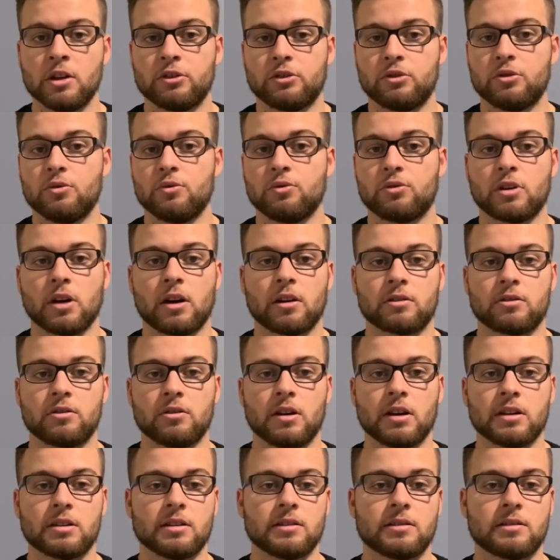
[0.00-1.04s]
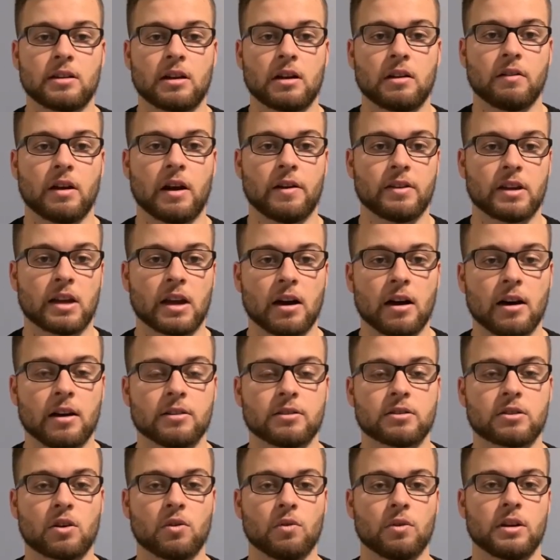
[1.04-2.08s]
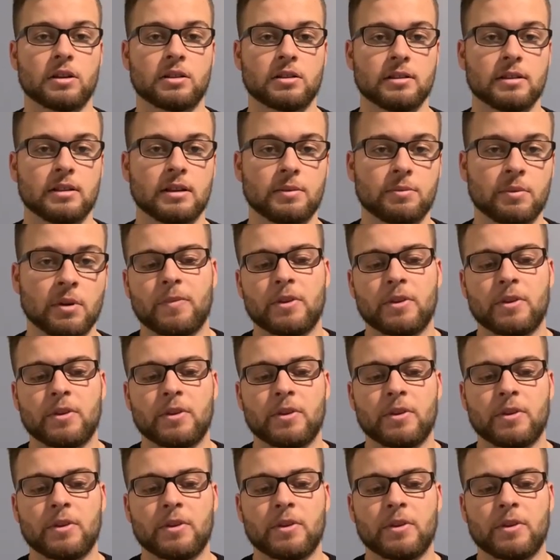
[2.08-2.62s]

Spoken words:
to talk to us instead of having us going to them.